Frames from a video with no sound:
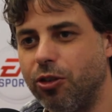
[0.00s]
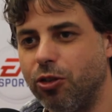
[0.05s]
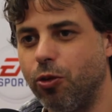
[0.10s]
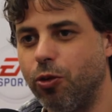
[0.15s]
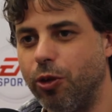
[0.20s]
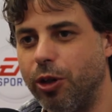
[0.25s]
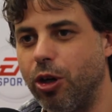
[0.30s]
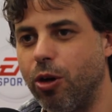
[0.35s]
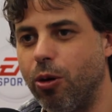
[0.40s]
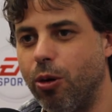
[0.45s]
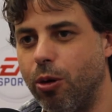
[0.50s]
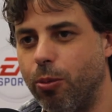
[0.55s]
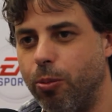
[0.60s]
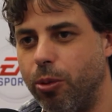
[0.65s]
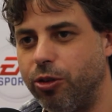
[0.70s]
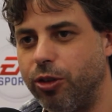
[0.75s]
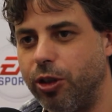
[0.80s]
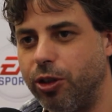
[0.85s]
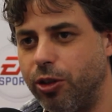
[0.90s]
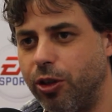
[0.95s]
to recover
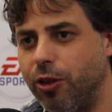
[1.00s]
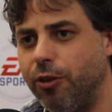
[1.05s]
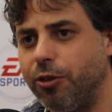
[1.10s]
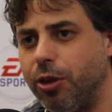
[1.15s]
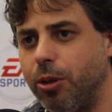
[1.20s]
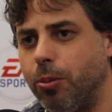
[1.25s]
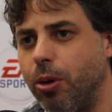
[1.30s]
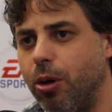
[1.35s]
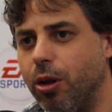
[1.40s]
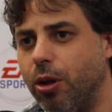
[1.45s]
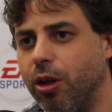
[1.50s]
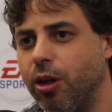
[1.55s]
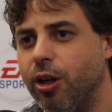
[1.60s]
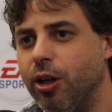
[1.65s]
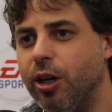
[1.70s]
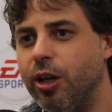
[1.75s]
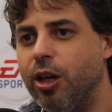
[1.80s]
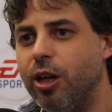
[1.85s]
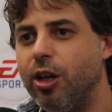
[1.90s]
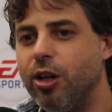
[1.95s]
possession of the ball.
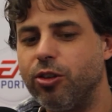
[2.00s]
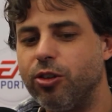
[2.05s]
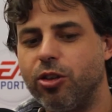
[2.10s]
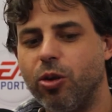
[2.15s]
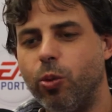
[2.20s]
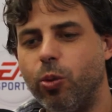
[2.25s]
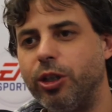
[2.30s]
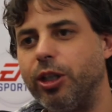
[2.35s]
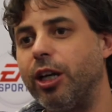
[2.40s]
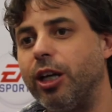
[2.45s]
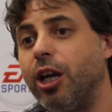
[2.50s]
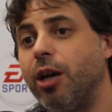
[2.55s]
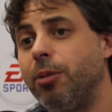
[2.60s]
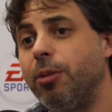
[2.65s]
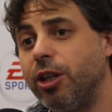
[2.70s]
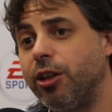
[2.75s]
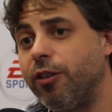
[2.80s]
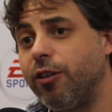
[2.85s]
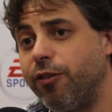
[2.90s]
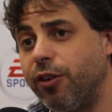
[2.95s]
So with
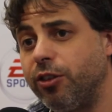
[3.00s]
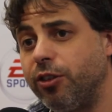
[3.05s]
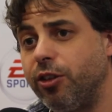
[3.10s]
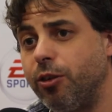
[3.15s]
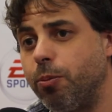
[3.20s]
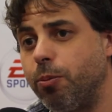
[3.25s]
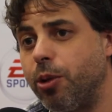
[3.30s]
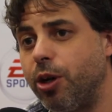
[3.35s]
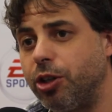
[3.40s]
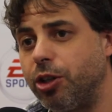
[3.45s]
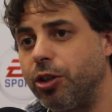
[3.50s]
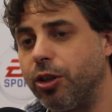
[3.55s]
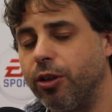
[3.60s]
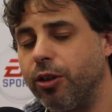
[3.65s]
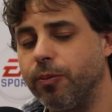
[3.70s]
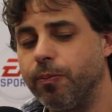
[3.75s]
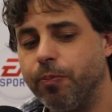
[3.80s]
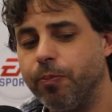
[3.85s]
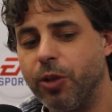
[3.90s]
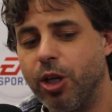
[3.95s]
dynamic defensive
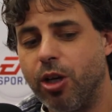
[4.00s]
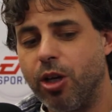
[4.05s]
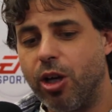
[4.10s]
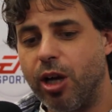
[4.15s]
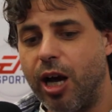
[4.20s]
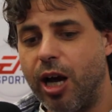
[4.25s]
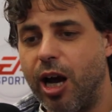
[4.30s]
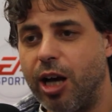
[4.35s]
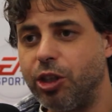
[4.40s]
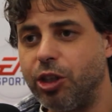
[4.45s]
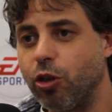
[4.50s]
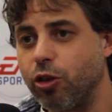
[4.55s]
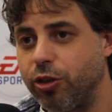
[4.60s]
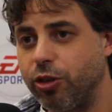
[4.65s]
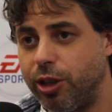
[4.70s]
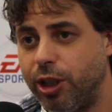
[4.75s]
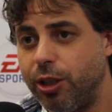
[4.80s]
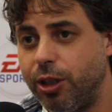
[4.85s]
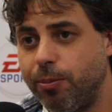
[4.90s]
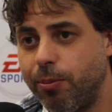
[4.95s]
pressure, your
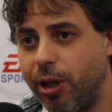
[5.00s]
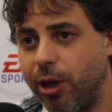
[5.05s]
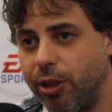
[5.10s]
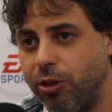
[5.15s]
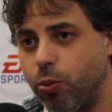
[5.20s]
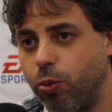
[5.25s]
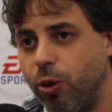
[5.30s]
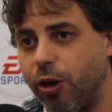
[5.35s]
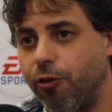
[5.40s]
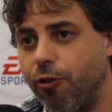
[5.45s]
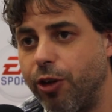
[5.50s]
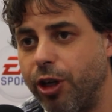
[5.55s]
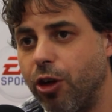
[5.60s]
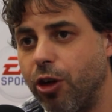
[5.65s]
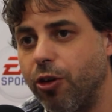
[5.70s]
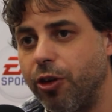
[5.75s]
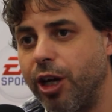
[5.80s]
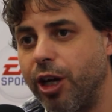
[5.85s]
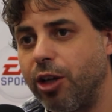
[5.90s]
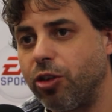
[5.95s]
teammates will
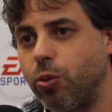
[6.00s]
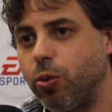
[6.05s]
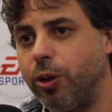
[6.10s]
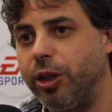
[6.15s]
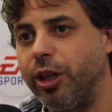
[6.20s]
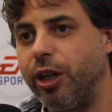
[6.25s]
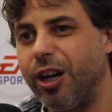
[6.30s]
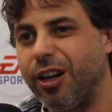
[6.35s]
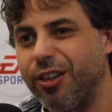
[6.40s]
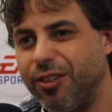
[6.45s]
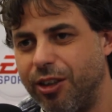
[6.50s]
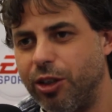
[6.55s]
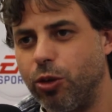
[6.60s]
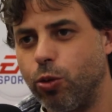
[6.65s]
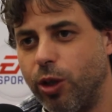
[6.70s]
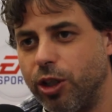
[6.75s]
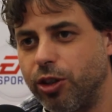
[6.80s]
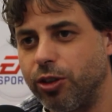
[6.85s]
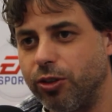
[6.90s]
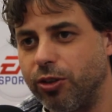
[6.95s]
recognize when there are
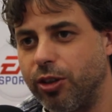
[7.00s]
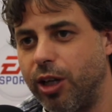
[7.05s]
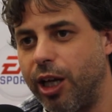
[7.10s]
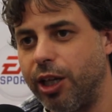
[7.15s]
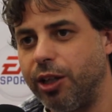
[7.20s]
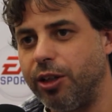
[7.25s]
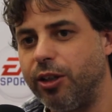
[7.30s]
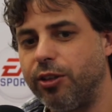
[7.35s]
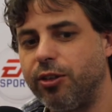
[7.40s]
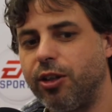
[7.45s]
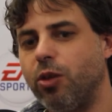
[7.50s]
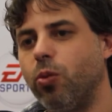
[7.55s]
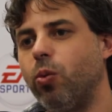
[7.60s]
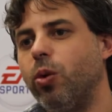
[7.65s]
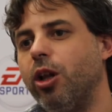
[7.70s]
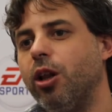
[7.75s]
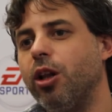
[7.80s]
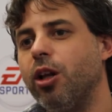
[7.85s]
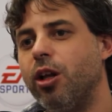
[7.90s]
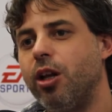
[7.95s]
situations like this and
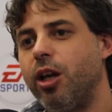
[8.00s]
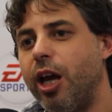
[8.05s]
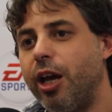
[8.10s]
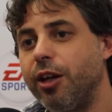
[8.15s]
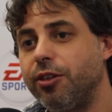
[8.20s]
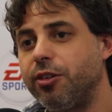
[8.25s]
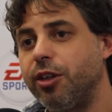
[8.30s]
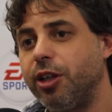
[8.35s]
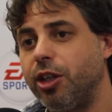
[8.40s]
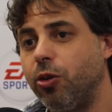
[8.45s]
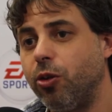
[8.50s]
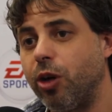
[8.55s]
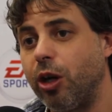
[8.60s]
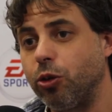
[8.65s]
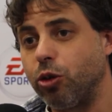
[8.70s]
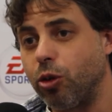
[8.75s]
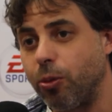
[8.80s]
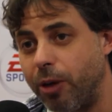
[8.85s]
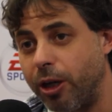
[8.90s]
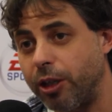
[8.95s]
will execute
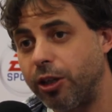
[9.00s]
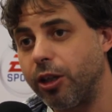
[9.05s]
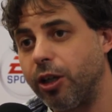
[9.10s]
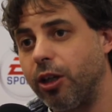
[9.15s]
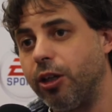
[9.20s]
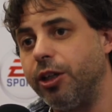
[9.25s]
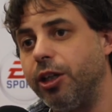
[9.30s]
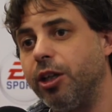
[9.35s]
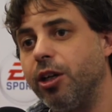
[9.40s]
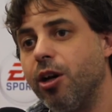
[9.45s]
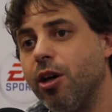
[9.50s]
automatically